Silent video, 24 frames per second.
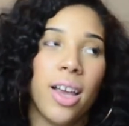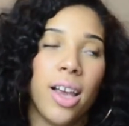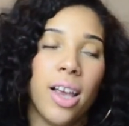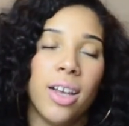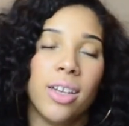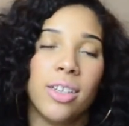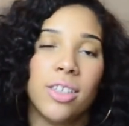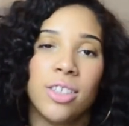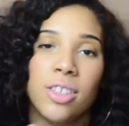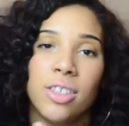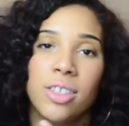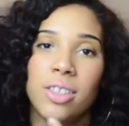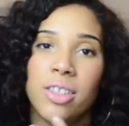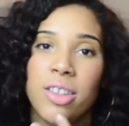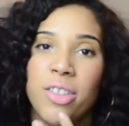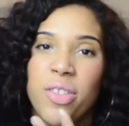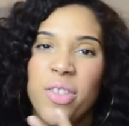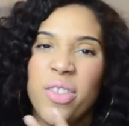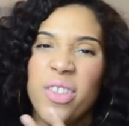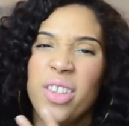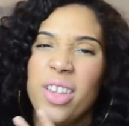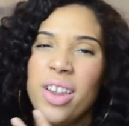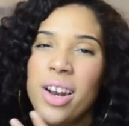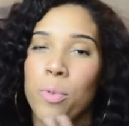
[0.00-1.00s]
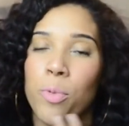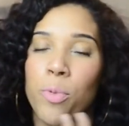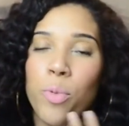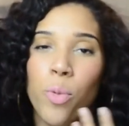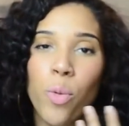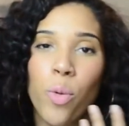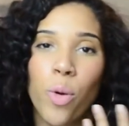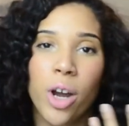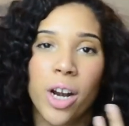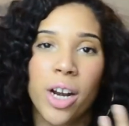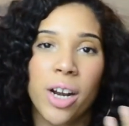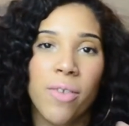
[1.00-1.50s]
It's
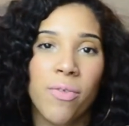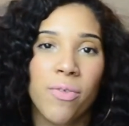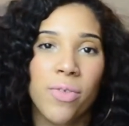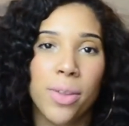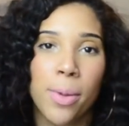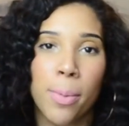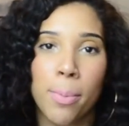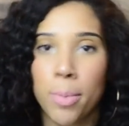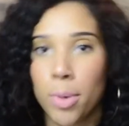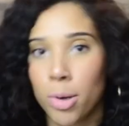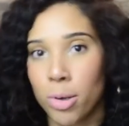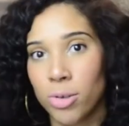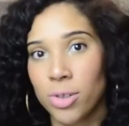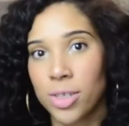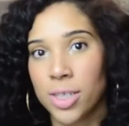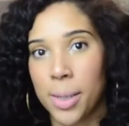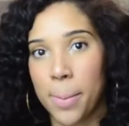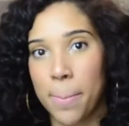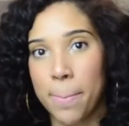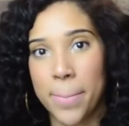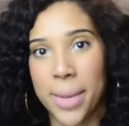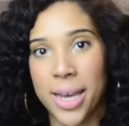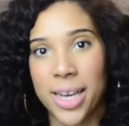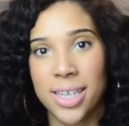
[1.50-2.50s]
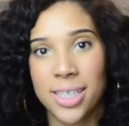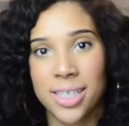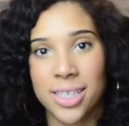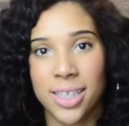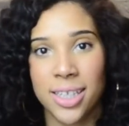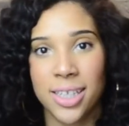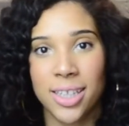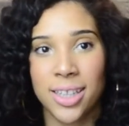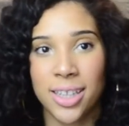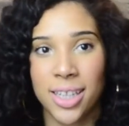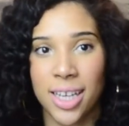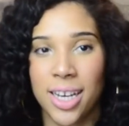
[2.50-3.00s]
one of the most
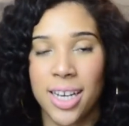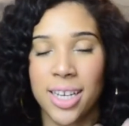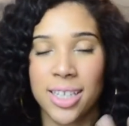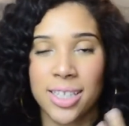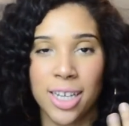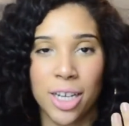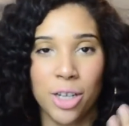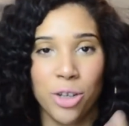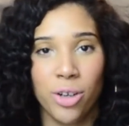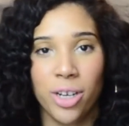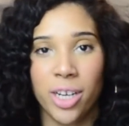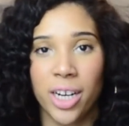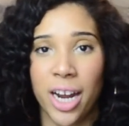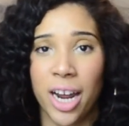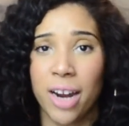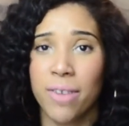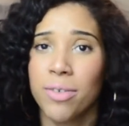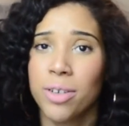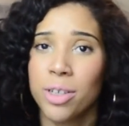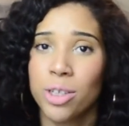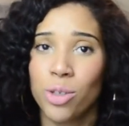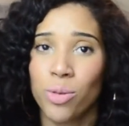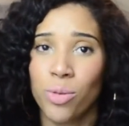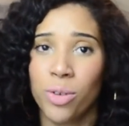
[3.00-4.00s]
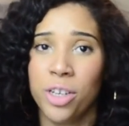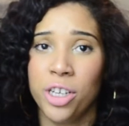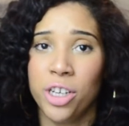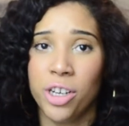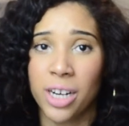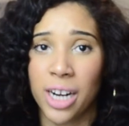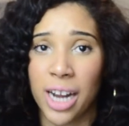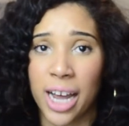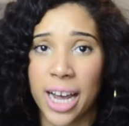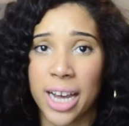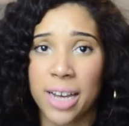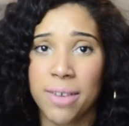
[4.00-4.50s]
amazing things that you could ever do in
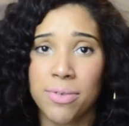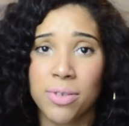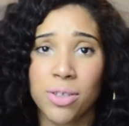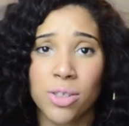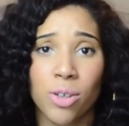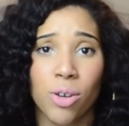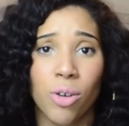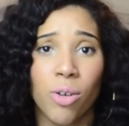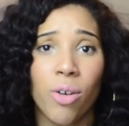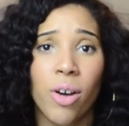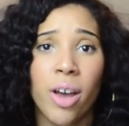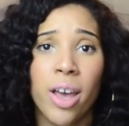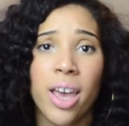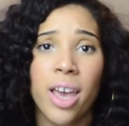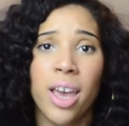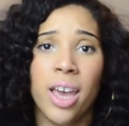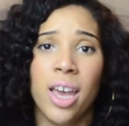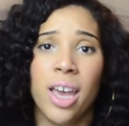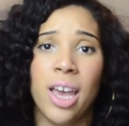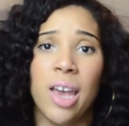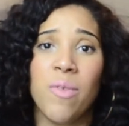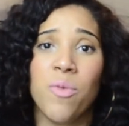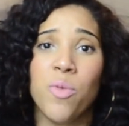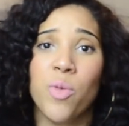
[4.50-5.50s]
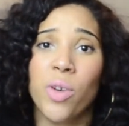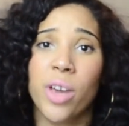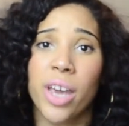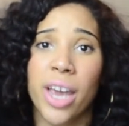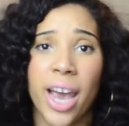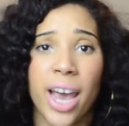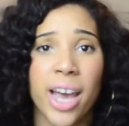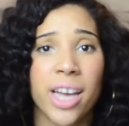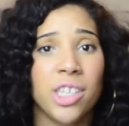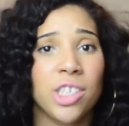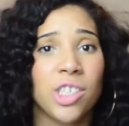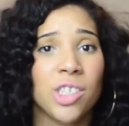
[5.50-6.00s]
your life. So if you
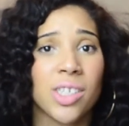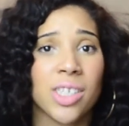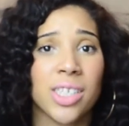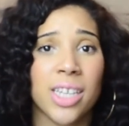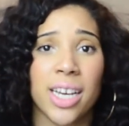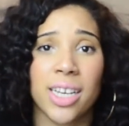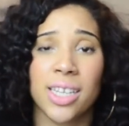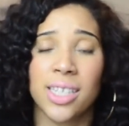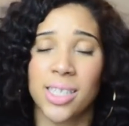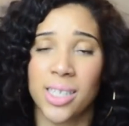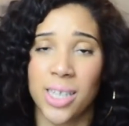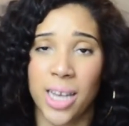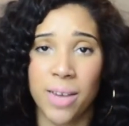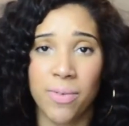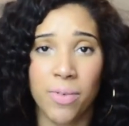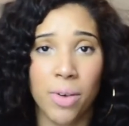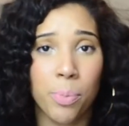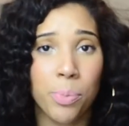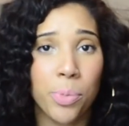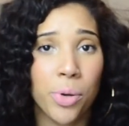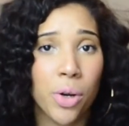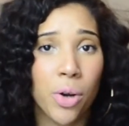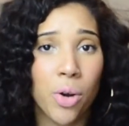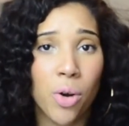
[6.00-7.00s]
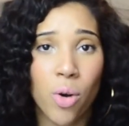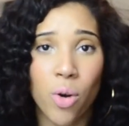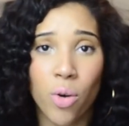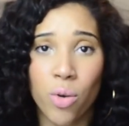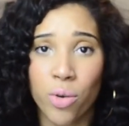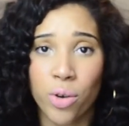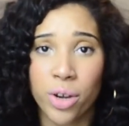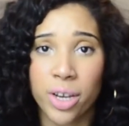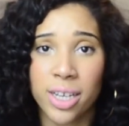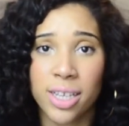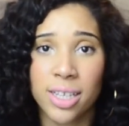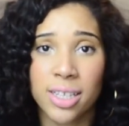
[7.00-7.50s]
can just like save up your
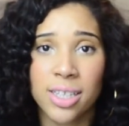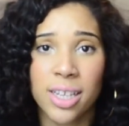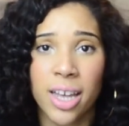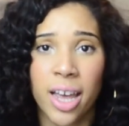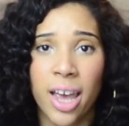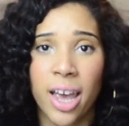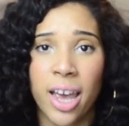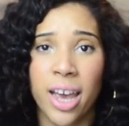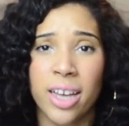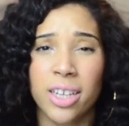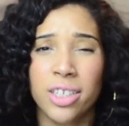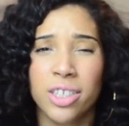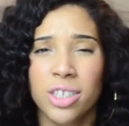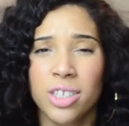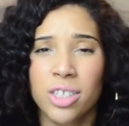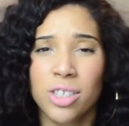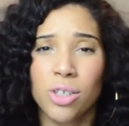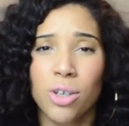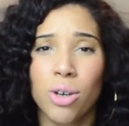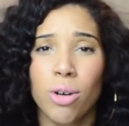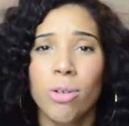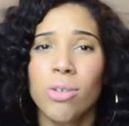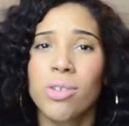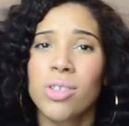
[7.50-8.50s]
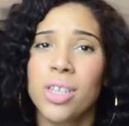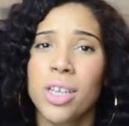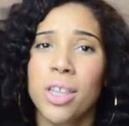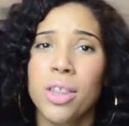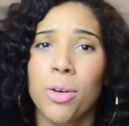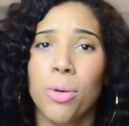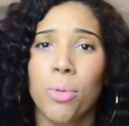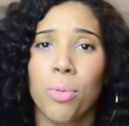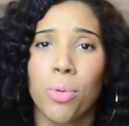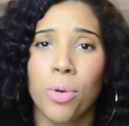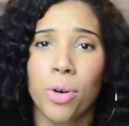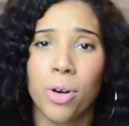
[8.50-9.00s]
coins and just go see
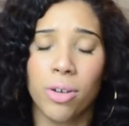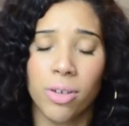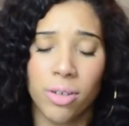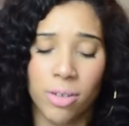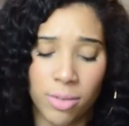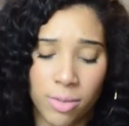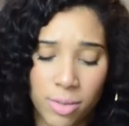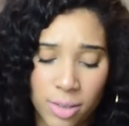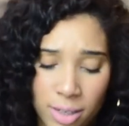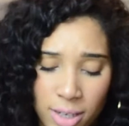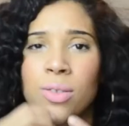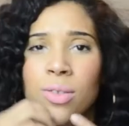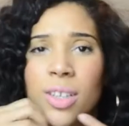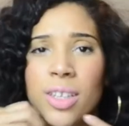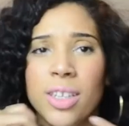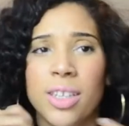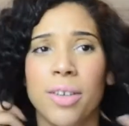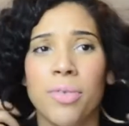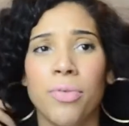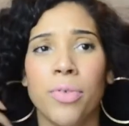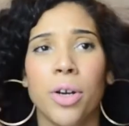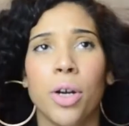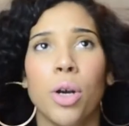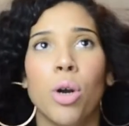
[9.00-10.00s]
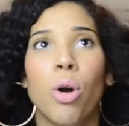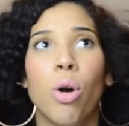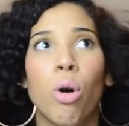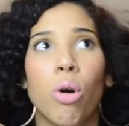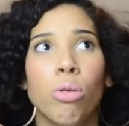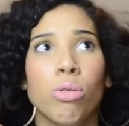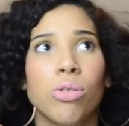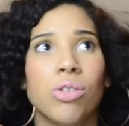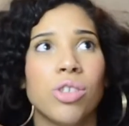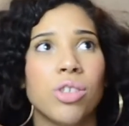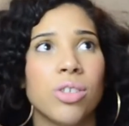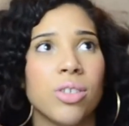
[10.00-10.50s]
the world, the different
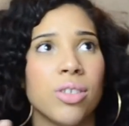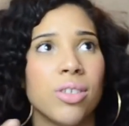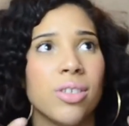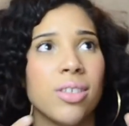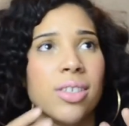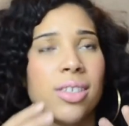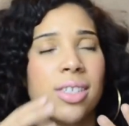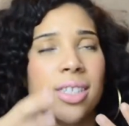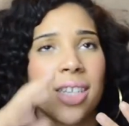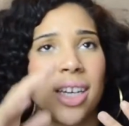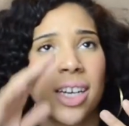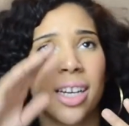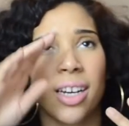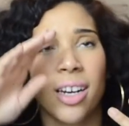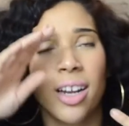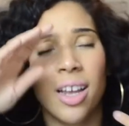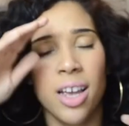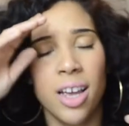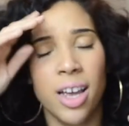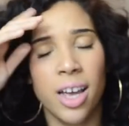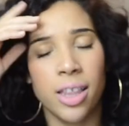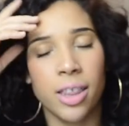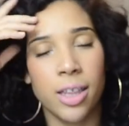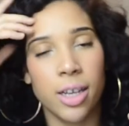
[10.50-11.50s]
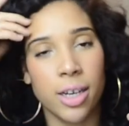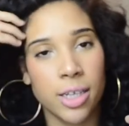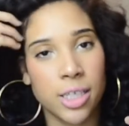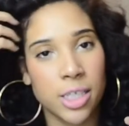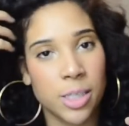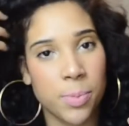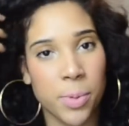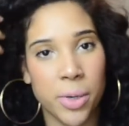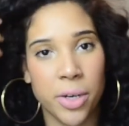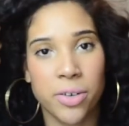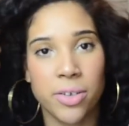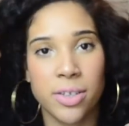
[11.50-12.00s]
cultures and the
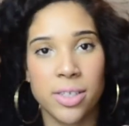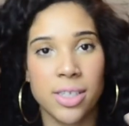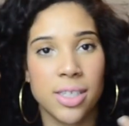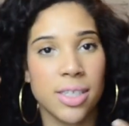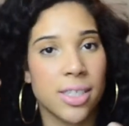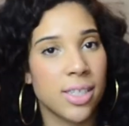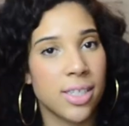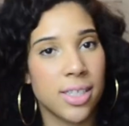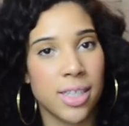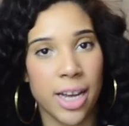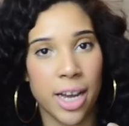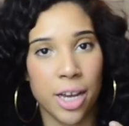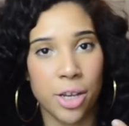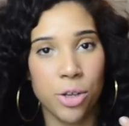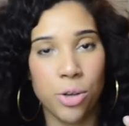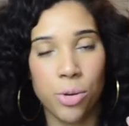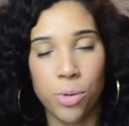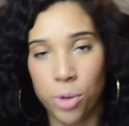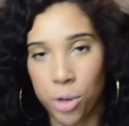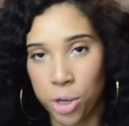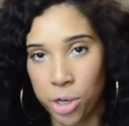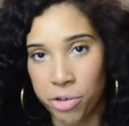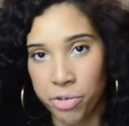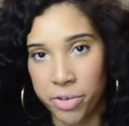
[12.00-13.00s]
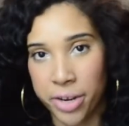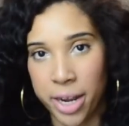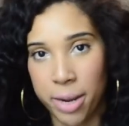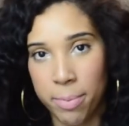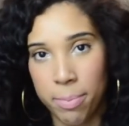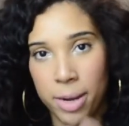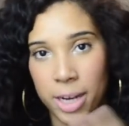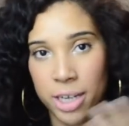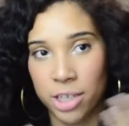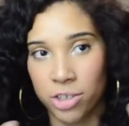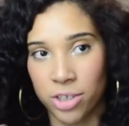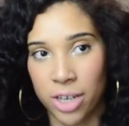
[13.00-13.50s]
experiences that you'll create
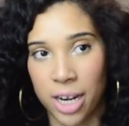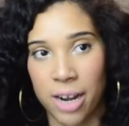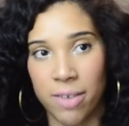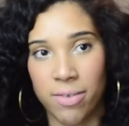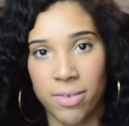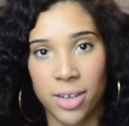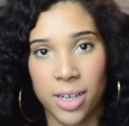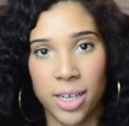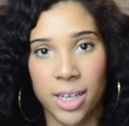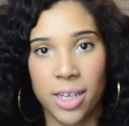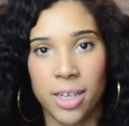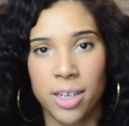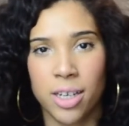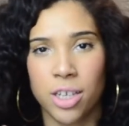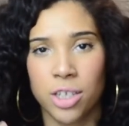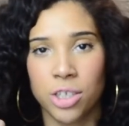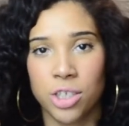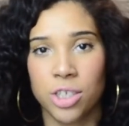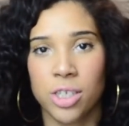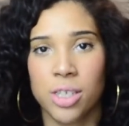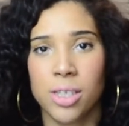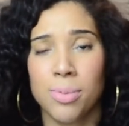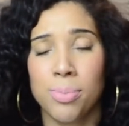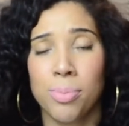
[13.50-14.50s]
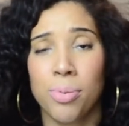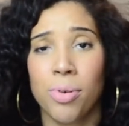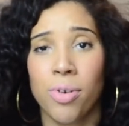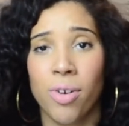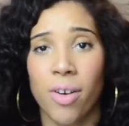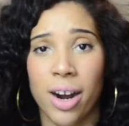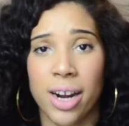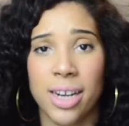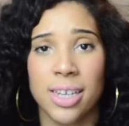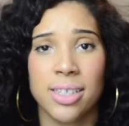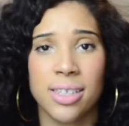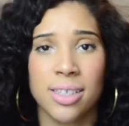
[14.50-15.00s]
by traveling are just
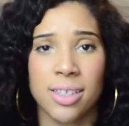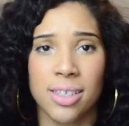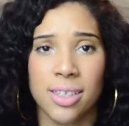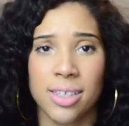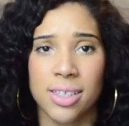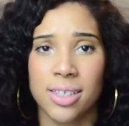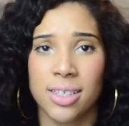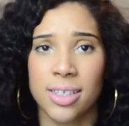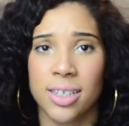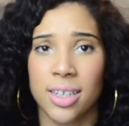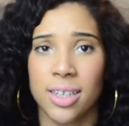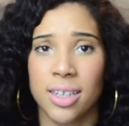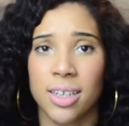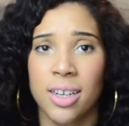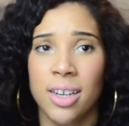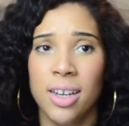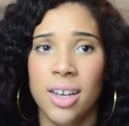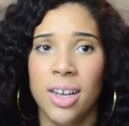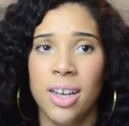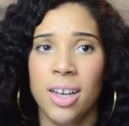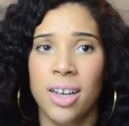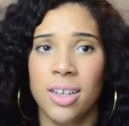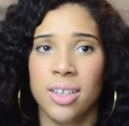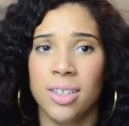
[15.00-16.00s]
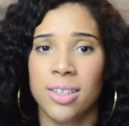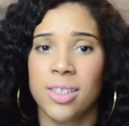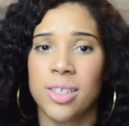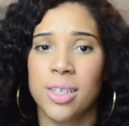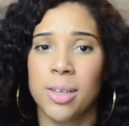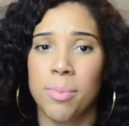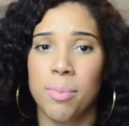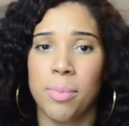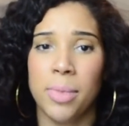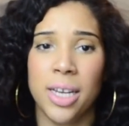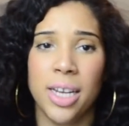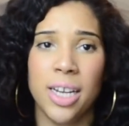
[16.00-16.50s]
priceless. And
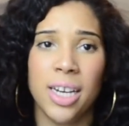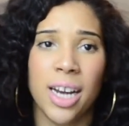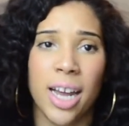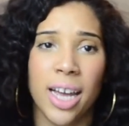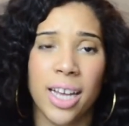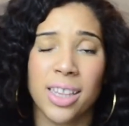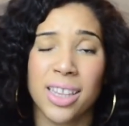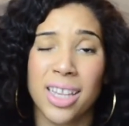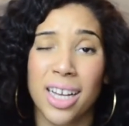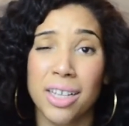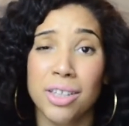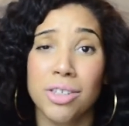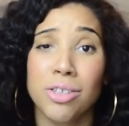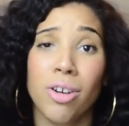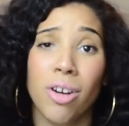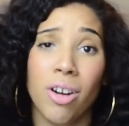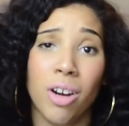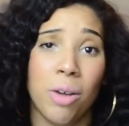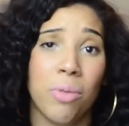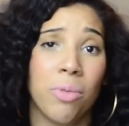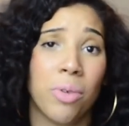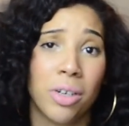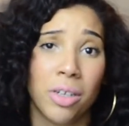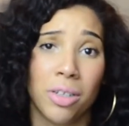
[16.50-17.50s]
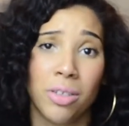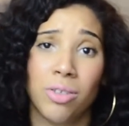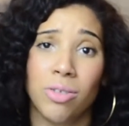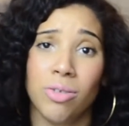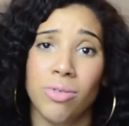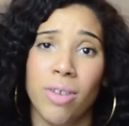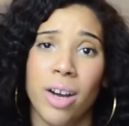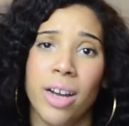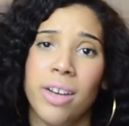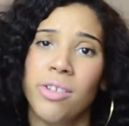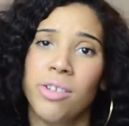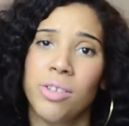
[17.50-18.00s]
to me, like, that's all I want to
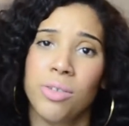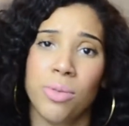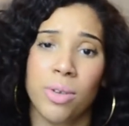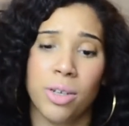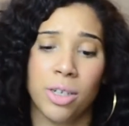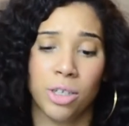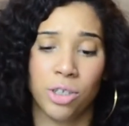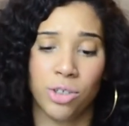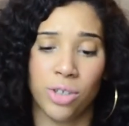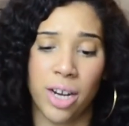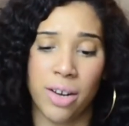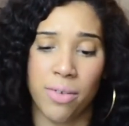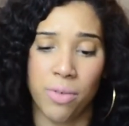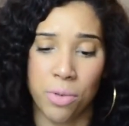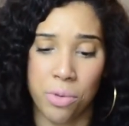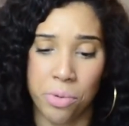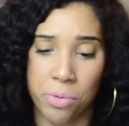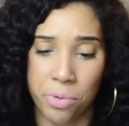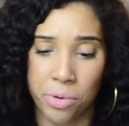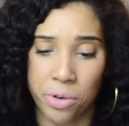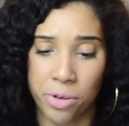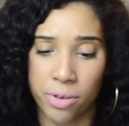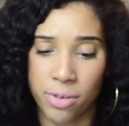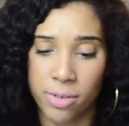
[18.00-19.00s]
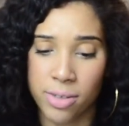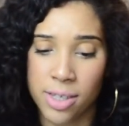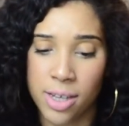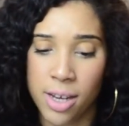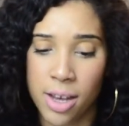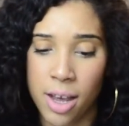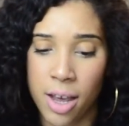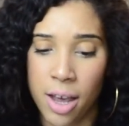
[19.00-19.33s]
do. I just want to travel the world.